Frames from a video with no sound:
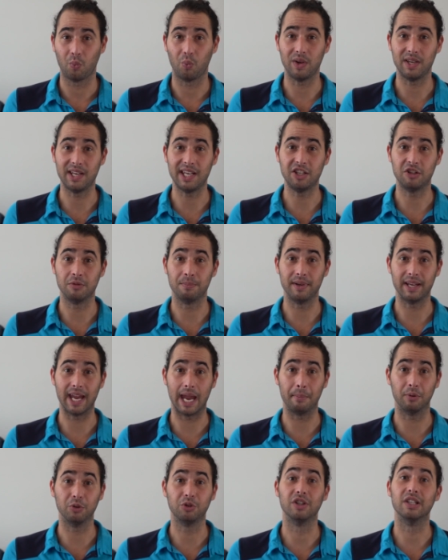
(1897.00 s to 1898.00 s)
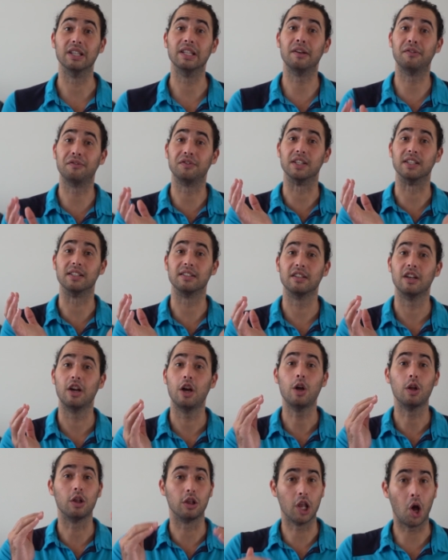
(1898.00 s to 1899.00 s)
We need to be able to lift it,
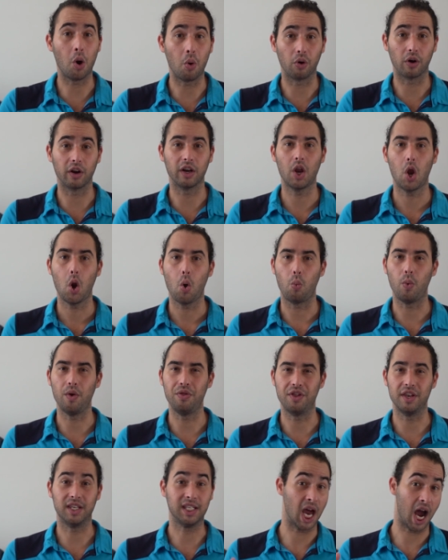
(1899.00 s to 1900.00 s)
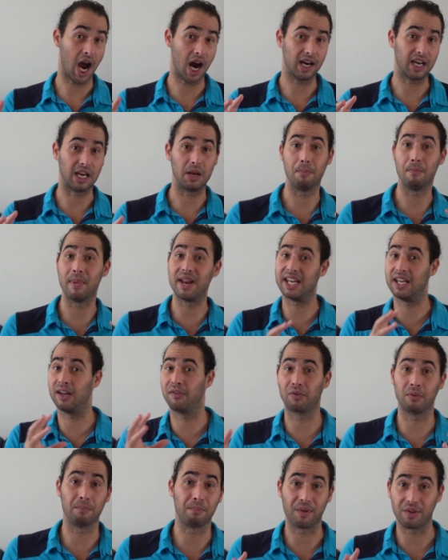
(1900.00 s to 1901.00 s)
lower it, with the tongue in many
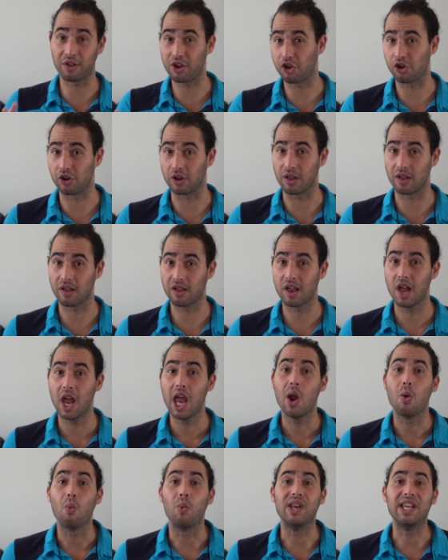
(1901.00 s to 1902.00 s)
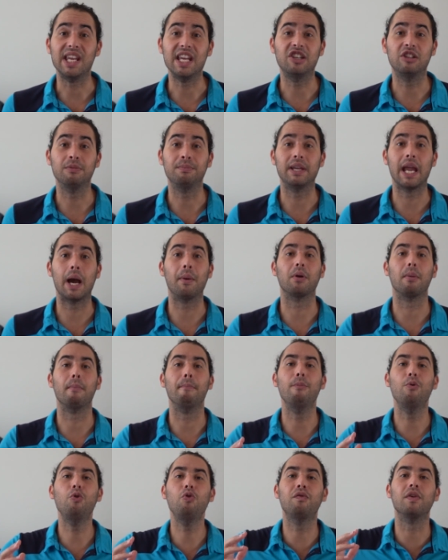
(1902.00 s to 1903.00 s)
different positions. We need to be able to
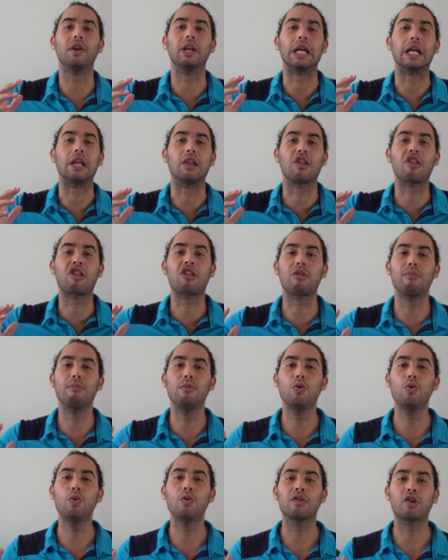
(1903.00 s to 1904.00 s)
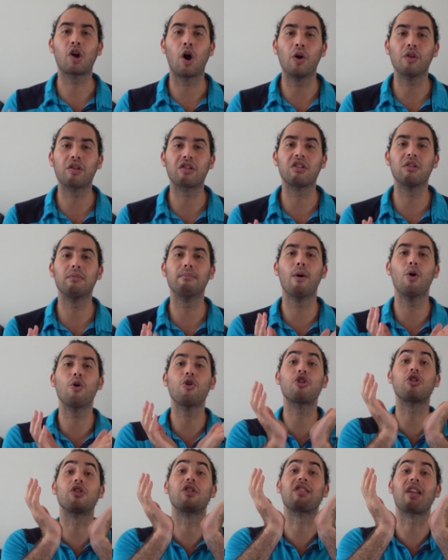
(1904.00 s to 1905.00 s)
move it in smooth, constant
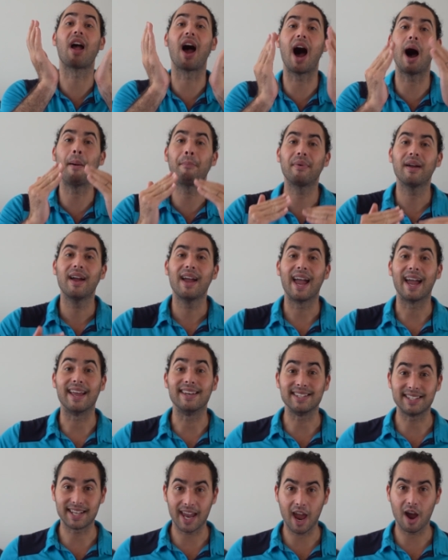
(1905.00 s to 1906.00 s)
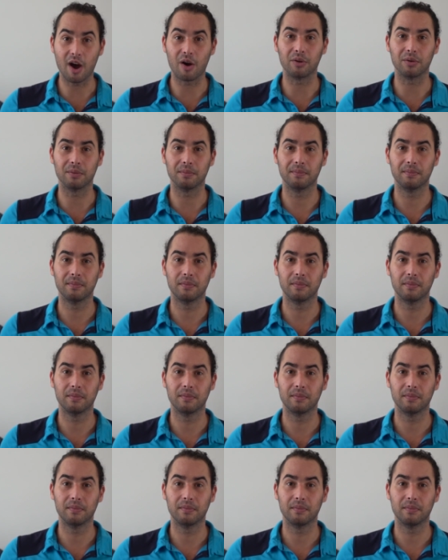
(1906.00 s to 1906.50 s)
motions up and down.